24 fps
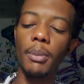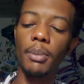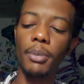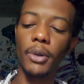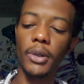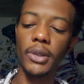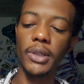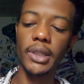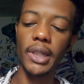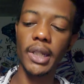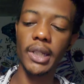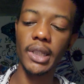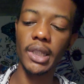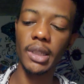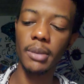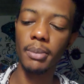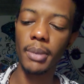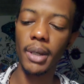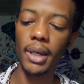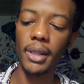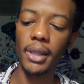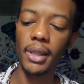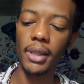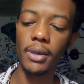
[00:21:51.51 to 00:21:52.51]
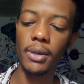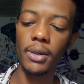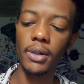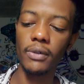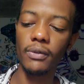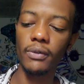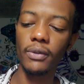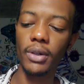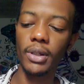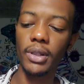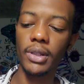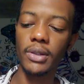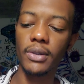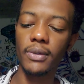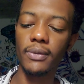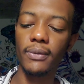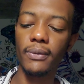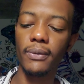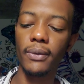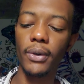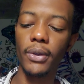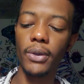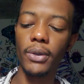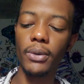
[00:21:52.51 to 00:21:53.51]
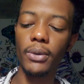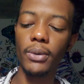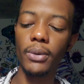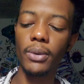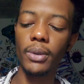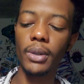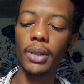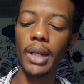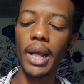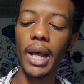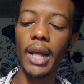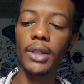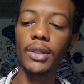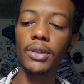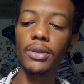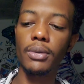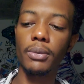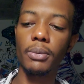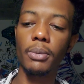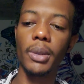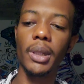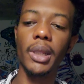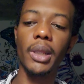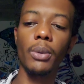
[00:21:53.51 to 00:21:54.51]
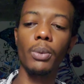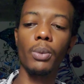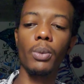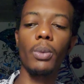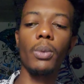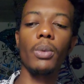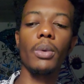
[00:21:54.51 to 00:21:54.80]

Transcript: protected by the universe for you not to really